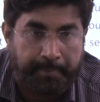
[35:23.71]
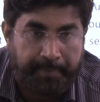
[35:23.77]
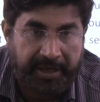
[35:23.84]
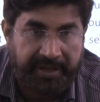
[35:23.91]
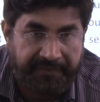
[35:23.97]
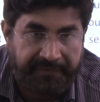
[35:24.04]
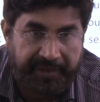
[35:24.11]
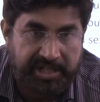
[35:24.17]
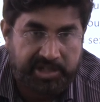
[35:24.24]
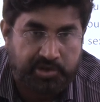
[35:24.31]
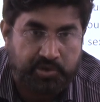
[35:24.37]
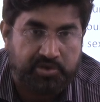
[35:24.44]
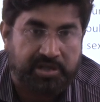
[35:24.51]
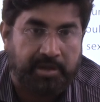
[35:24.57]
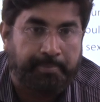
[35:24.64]
benefits
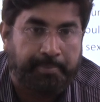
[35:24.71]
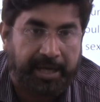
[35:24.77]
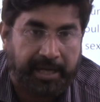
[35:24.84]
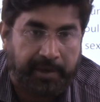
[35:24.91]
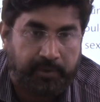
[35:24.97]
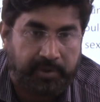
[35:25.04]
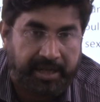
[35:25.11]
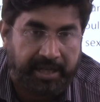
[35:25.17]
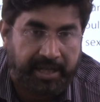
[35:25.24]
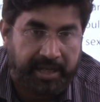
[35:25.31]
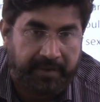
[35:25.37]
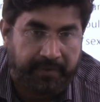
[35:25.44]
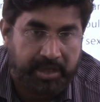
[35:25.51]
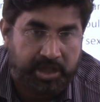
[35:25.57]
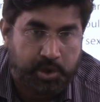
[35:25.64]
to some particular
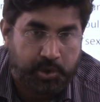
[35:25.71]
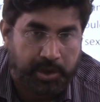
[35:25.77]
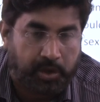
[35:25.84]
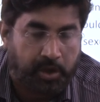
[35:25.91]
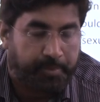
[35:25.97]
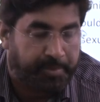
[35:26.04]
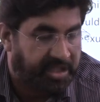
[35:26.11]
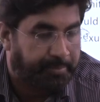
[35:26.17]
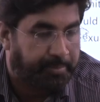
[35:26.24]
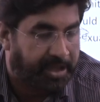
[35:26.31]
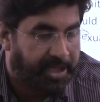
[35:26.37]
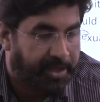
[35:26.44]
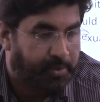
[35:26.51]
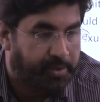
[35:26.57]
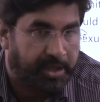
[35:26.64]
individual or some
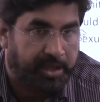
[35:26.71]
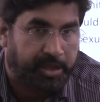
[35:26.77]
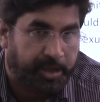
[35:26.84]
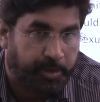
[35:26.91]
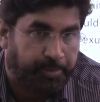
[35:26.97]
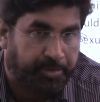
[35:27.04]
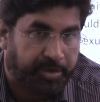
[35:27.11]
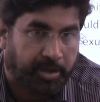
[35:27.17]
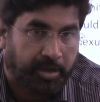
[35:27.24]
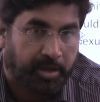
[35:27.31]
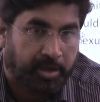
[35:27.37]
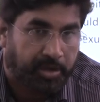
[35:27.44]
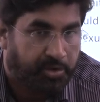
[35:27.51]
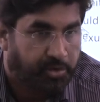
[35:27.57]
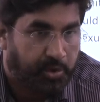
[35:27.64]
particular groups,
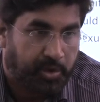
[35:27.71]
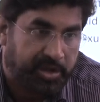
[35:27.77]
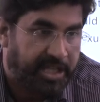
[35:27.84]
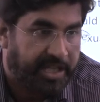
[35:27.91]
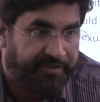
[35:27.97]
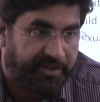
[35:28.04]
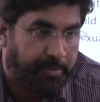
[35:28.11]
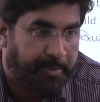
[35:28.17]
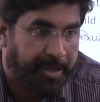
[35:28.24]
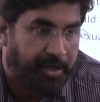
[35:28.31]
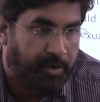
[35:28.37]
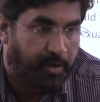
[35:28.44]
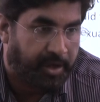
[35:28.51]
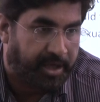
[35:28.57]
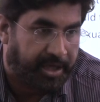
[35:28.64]
so there will be
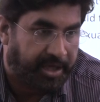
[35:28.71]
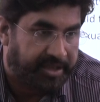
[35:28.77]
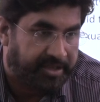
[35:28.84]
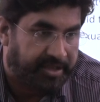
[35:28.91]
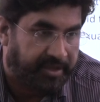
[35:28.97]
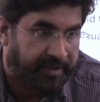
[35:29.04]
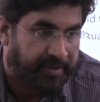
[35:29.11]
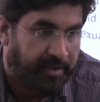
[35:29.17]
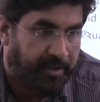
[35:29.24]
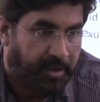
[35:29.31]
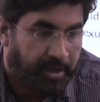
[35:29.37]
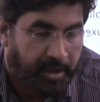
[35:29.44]
contradictions.